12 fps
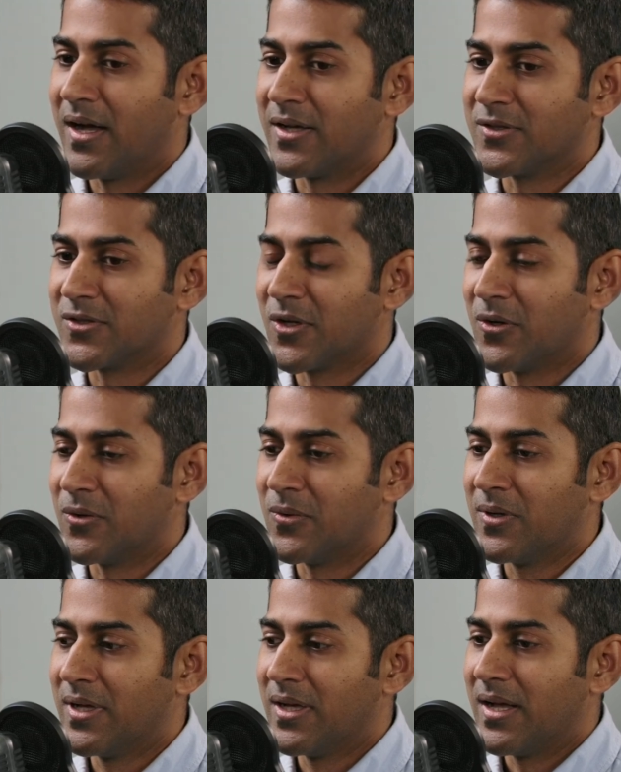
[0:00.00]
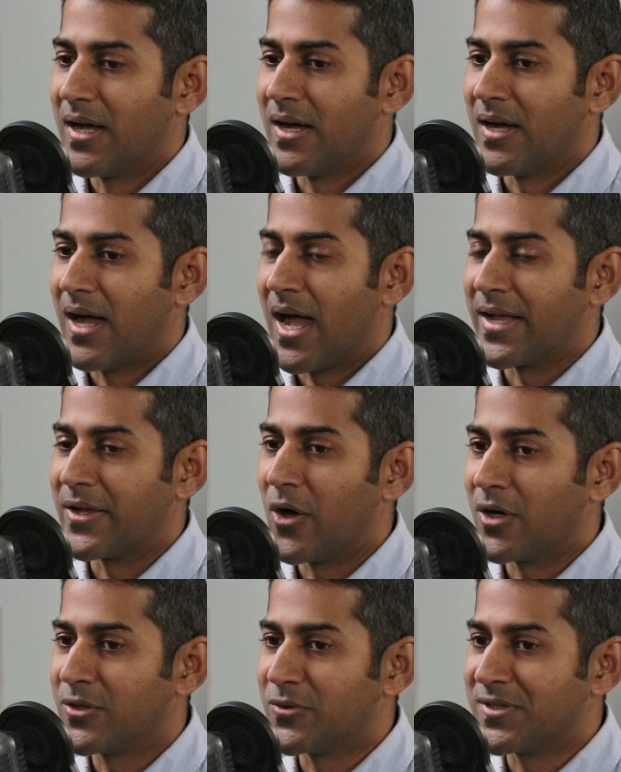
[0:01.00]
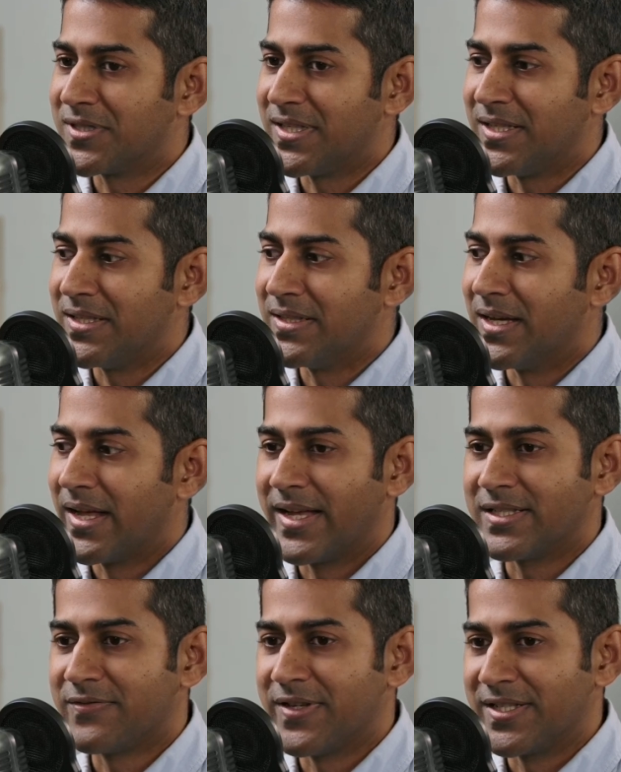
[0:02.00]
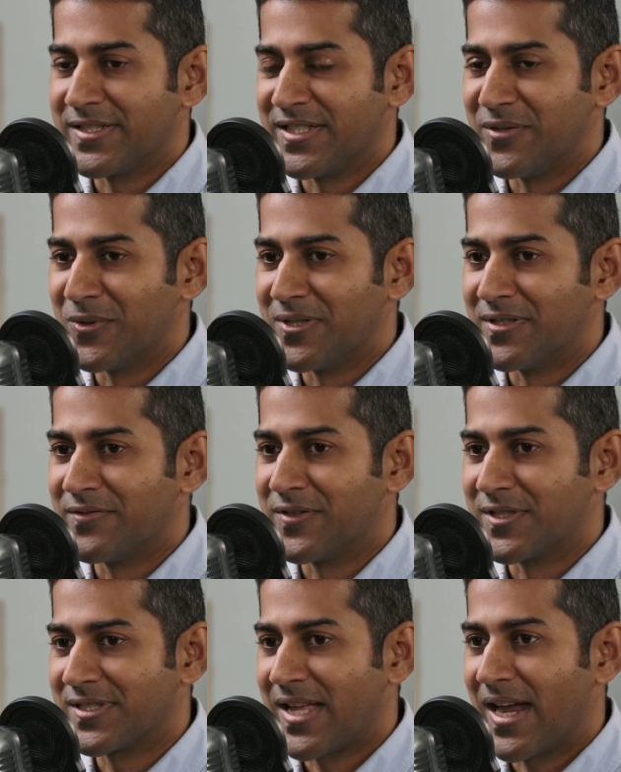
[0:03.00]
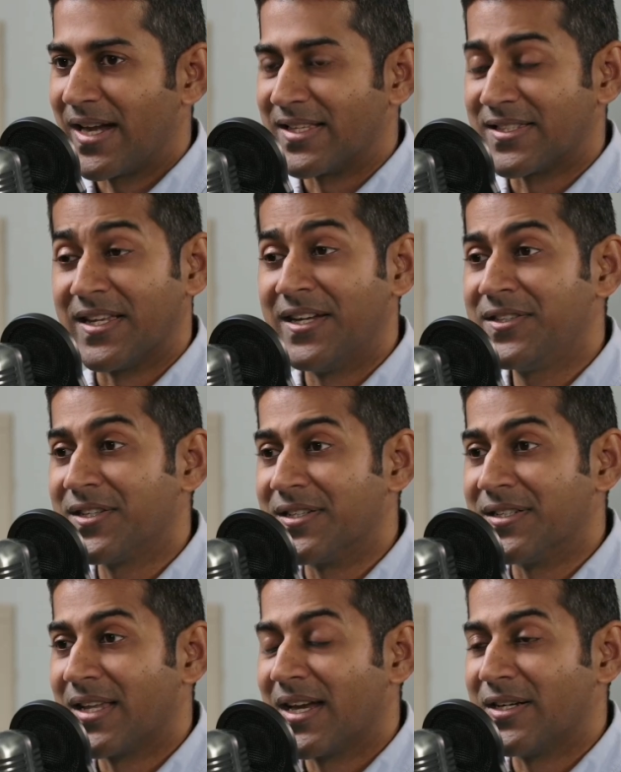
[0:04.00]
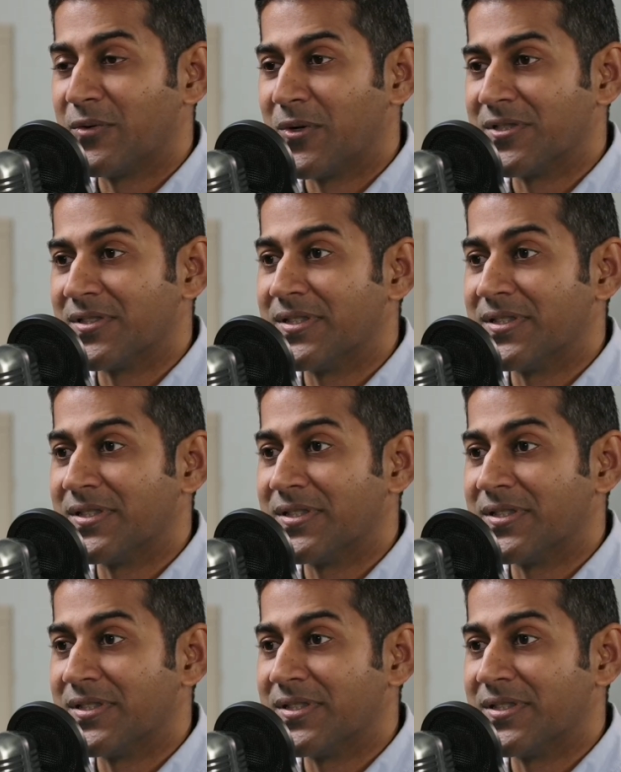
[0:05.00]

So I got to see the HVAC world firsthand as an intern, and it was a